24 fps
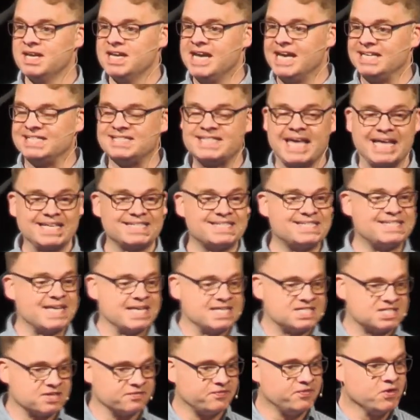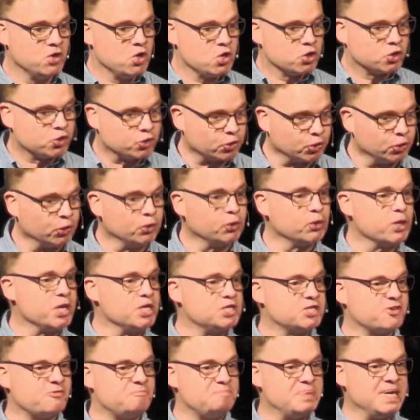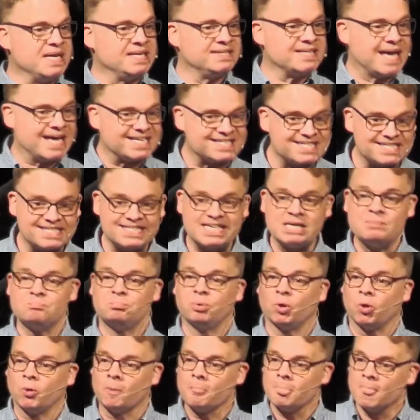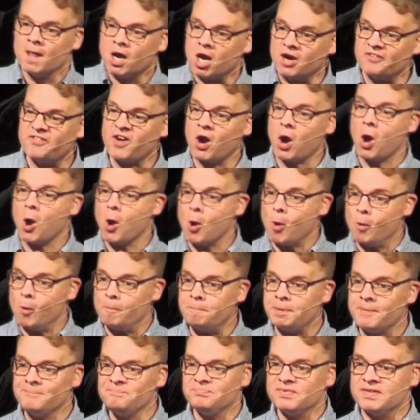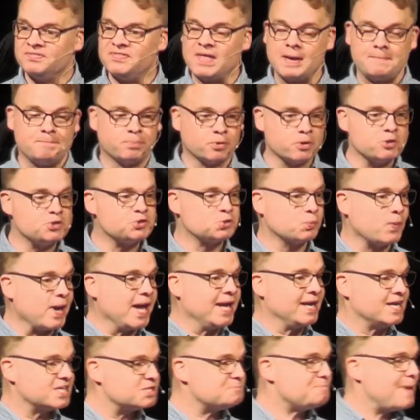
It's that sense of courage, of being that symbol of hope that Bruce Wayne, as